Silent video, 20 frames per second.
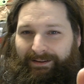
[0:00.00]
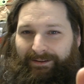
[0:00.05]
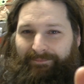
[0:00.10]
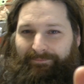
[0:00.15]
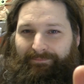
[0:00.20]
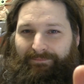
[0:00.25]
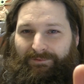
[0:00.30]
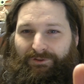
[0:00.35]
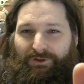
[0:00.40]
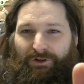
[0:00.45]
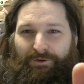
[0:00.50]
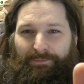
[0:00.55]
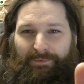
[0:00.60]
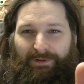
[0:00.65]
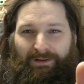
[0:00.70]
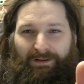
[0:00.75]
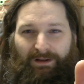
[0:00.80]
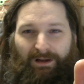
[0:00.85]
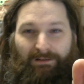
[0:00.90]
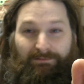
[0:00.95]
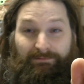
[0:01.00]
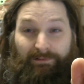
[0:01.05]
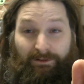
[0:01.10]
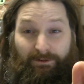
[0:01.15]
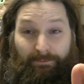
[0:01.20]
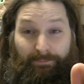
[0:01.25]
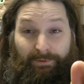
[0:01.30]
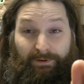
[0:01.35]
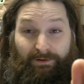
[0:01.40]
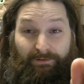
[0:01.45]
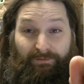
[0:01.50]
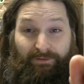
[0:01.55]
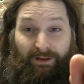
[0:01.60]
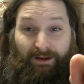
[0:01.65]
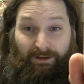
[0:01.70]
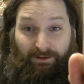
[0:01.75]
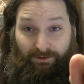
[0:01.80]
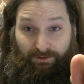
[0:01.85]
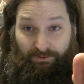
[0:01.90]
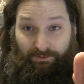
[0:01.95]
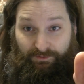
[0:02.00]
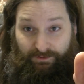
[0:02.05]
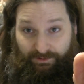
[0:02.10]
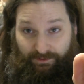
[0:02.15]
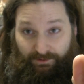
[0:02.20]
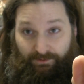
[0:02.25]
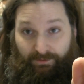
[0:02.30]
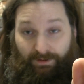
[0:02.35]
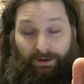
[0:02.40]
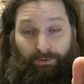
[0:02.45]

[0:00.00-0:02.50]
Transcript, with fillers: it. Took me a little bit of getting used to,